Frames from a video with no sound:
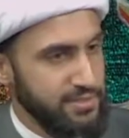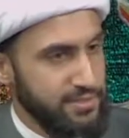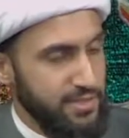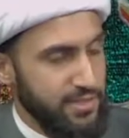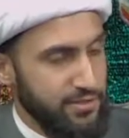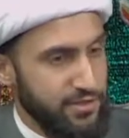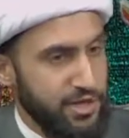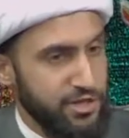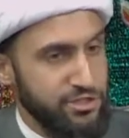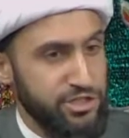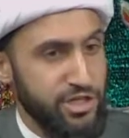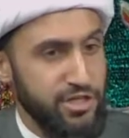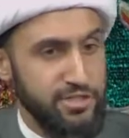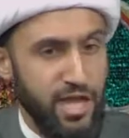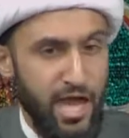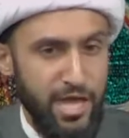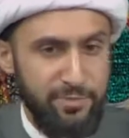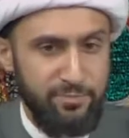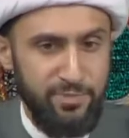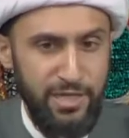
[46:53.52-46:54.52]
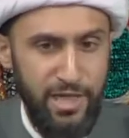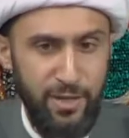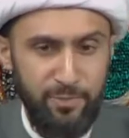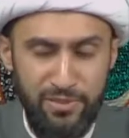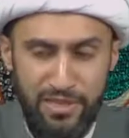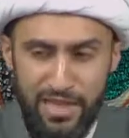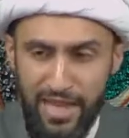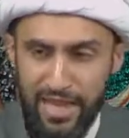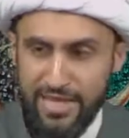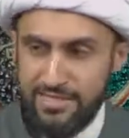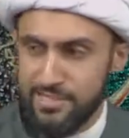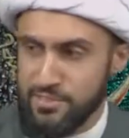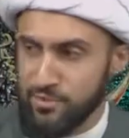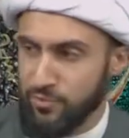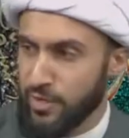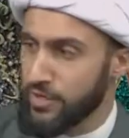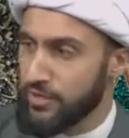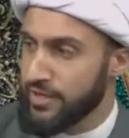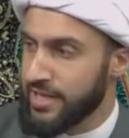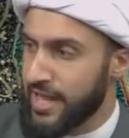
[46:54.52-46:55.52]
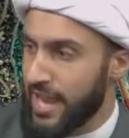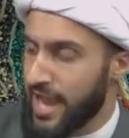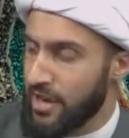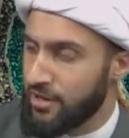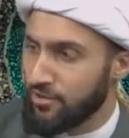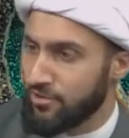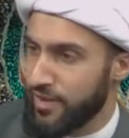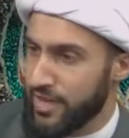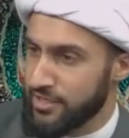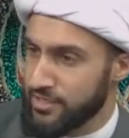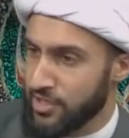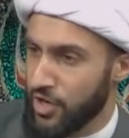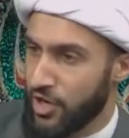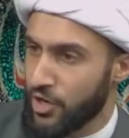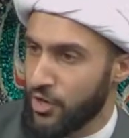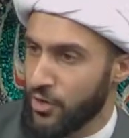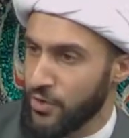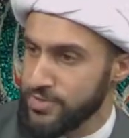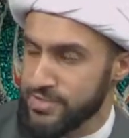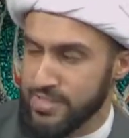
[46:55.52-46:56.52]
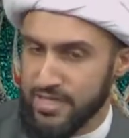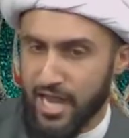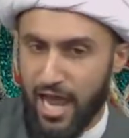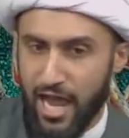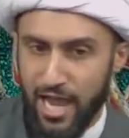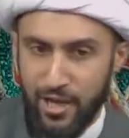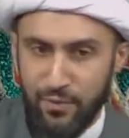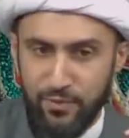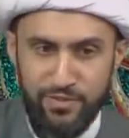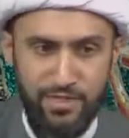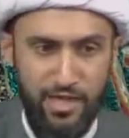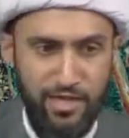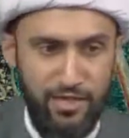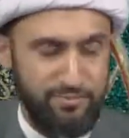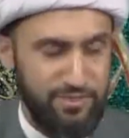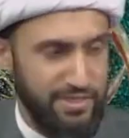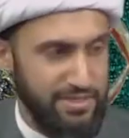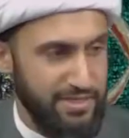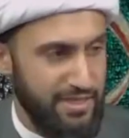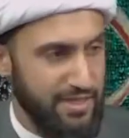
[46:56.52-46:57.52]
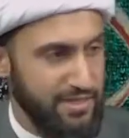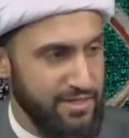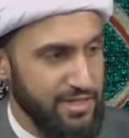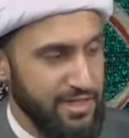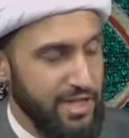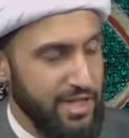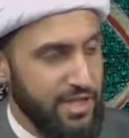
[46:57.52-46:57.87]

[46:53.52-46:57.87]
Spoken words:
There shall not be a place where your caravan goes that I will not be there.